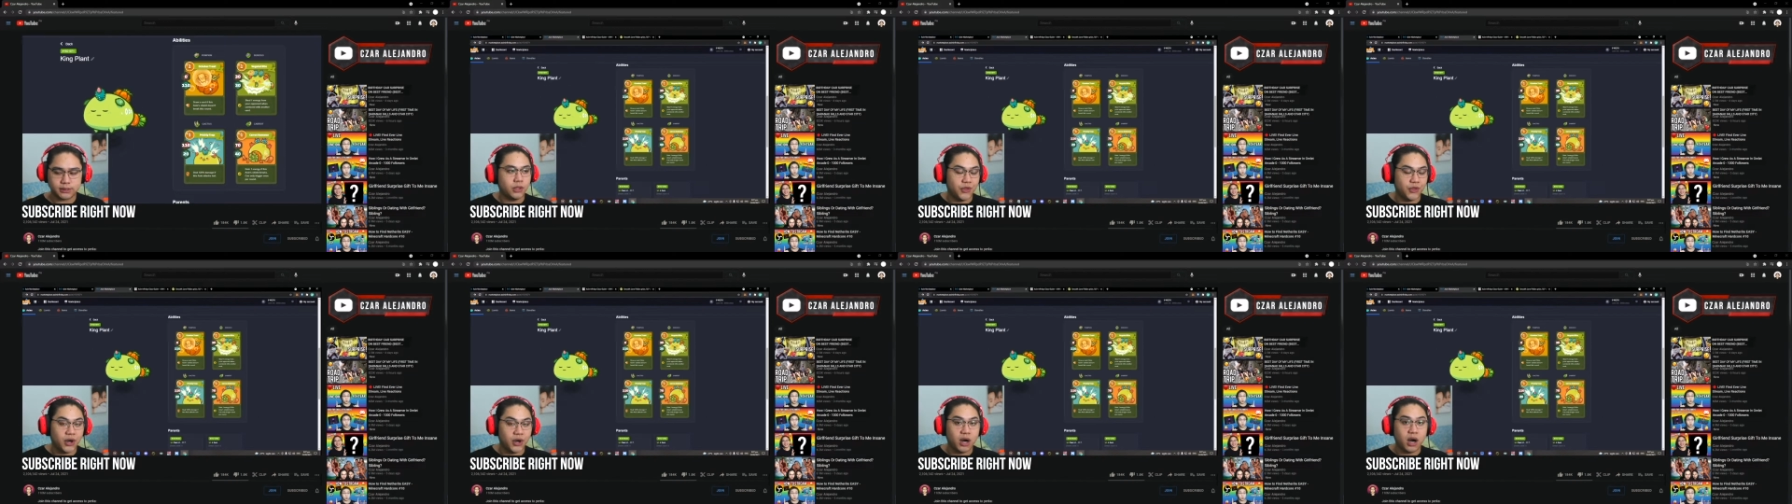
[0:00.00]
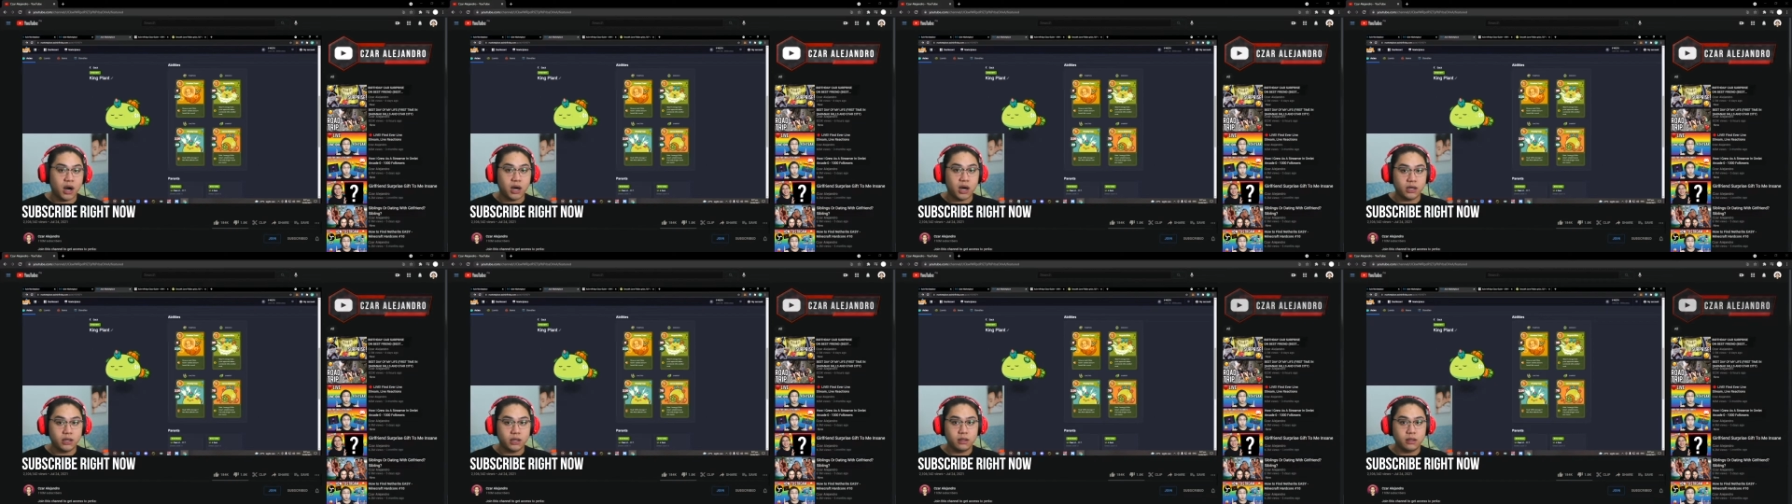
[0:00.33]
There
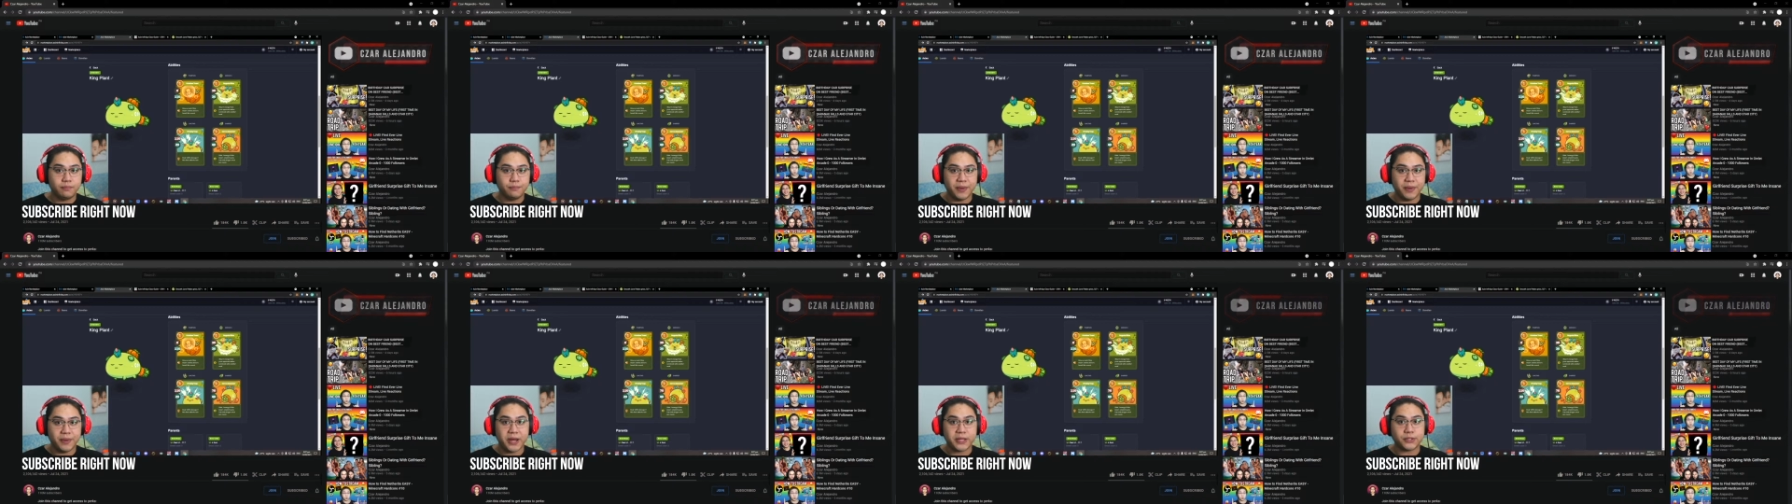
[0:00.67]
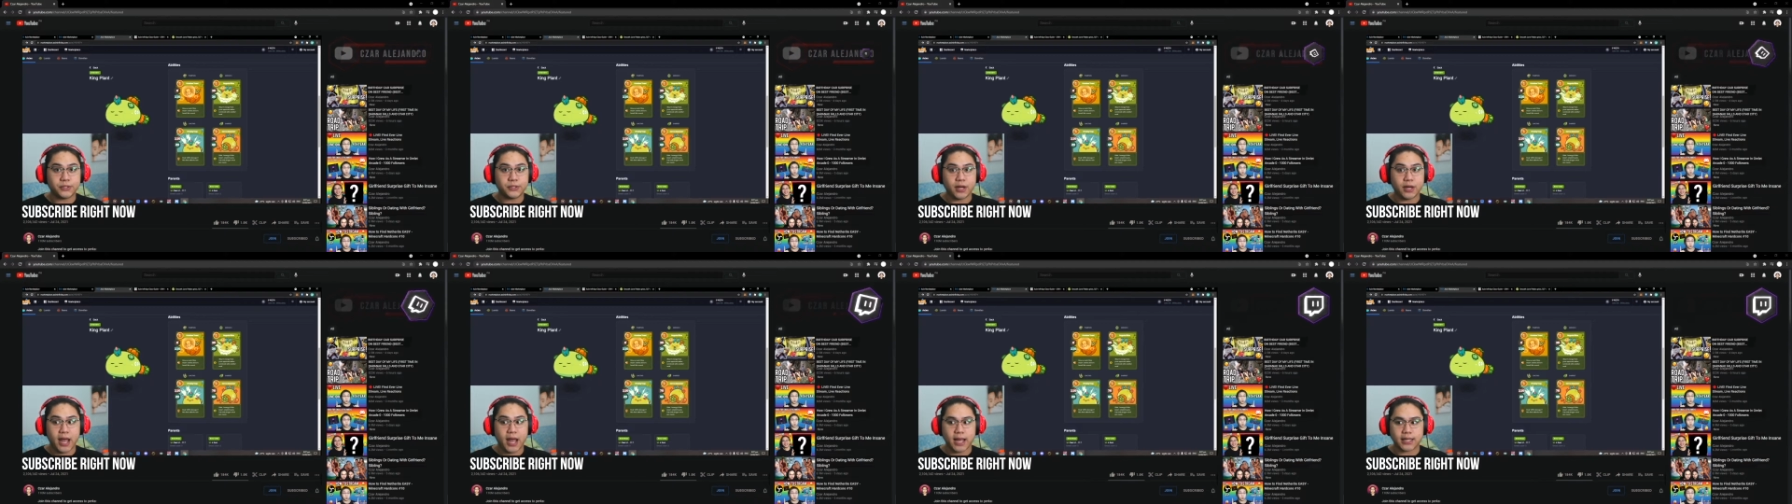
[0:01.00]
are
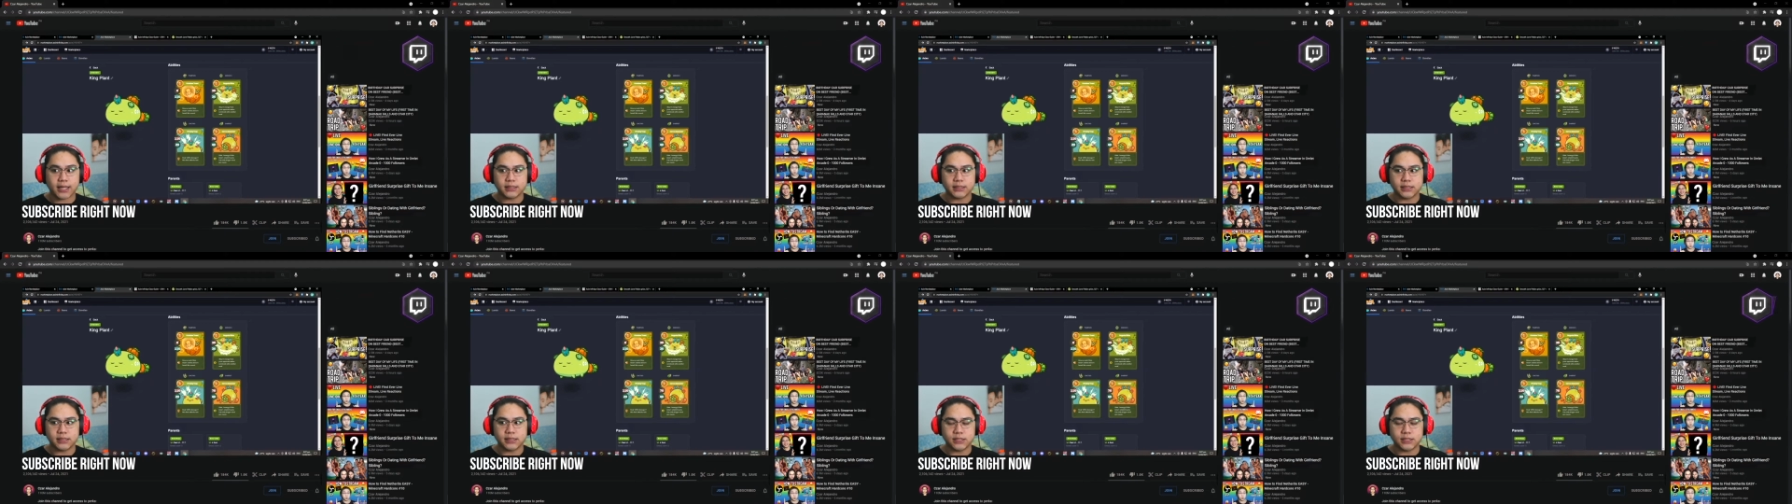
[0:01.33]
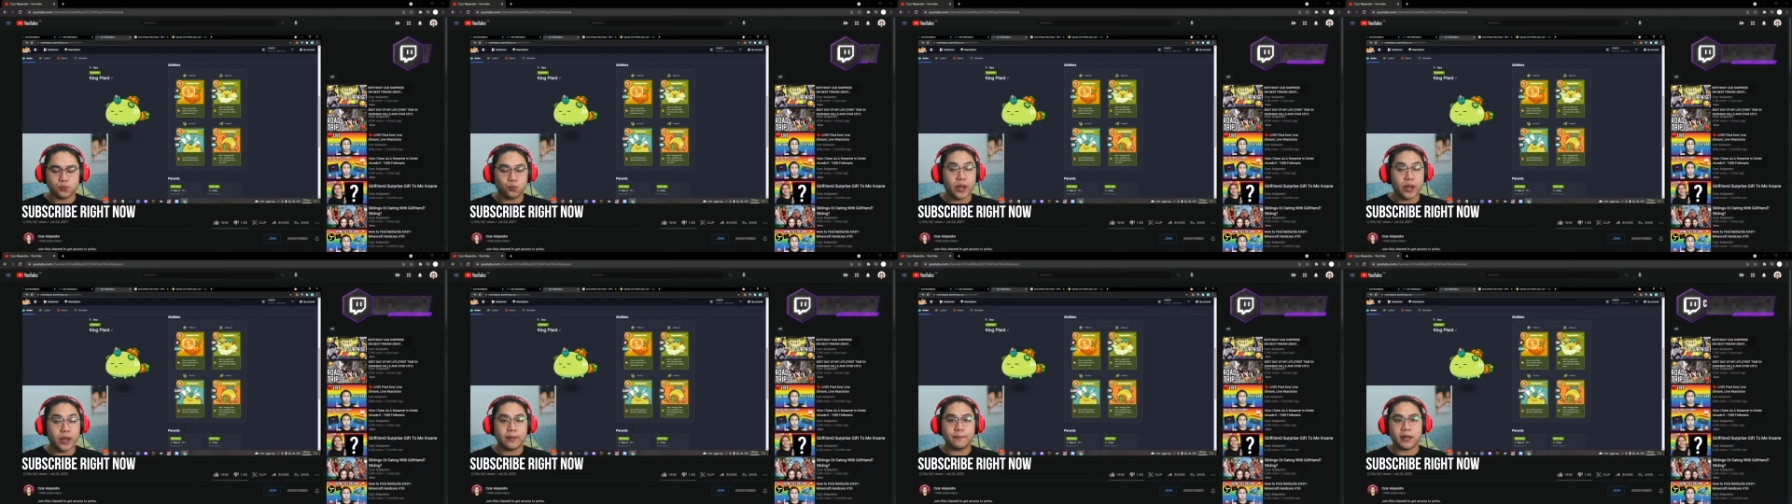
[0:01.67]
better Axies,
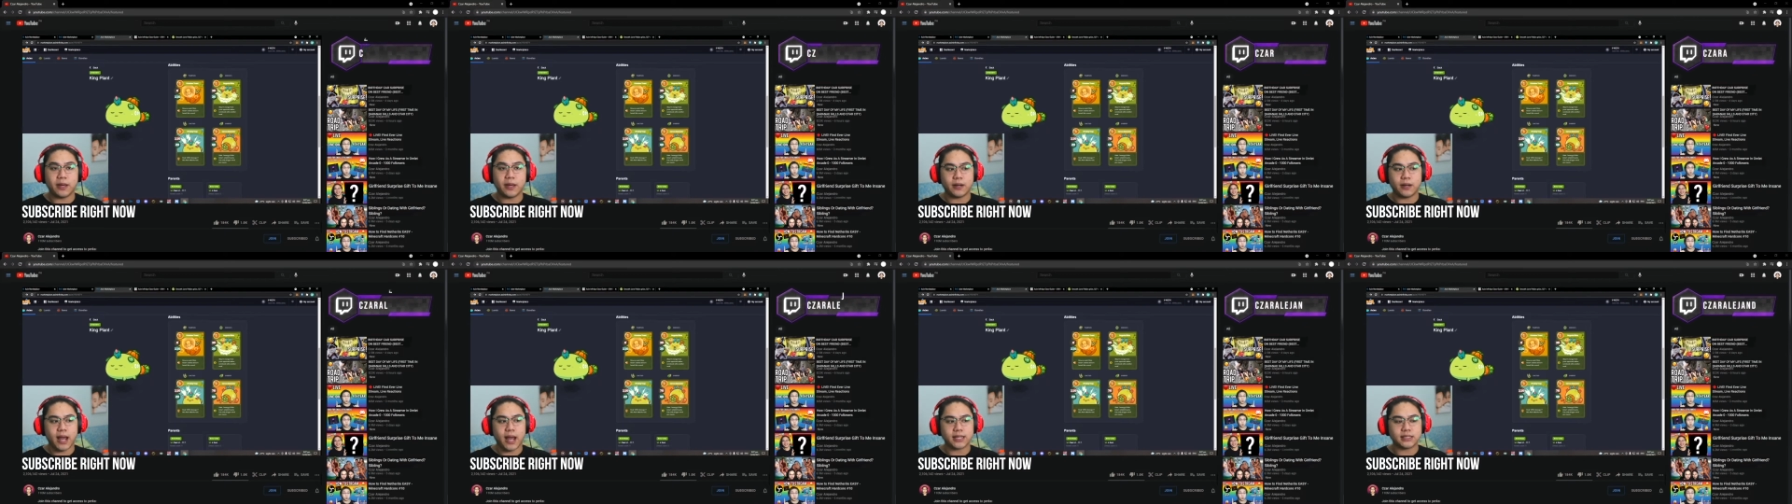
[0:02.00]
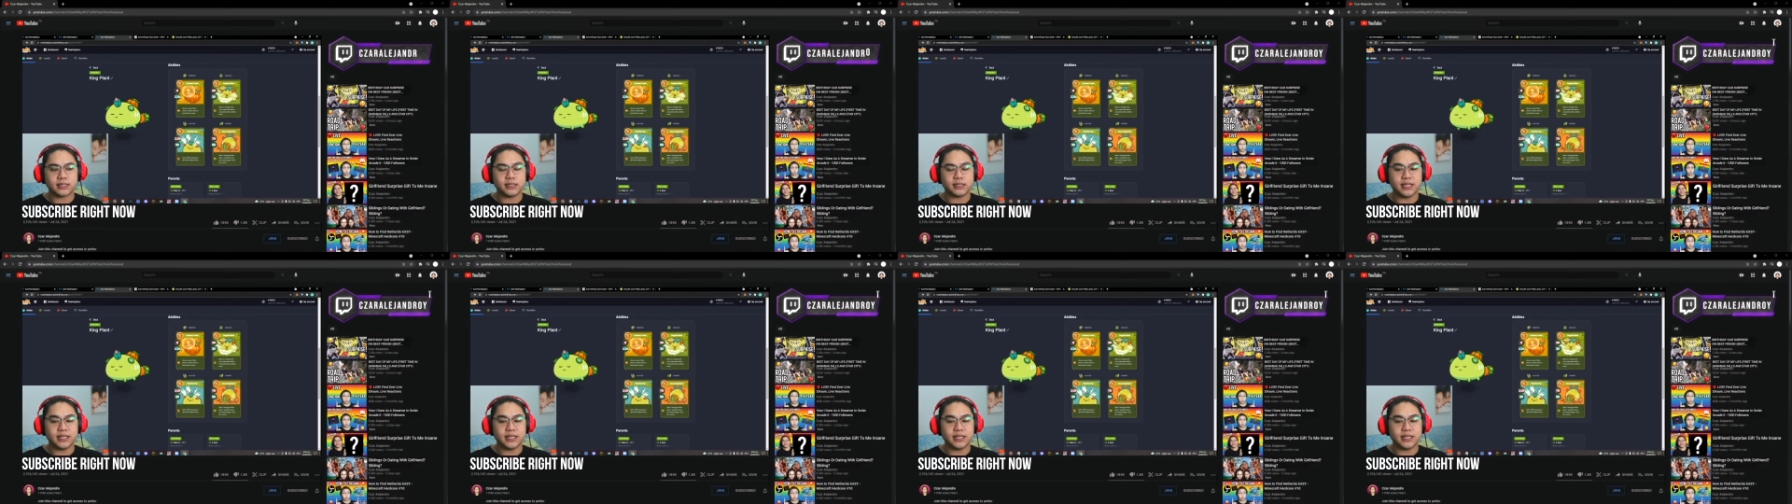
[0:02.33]
way better Axies than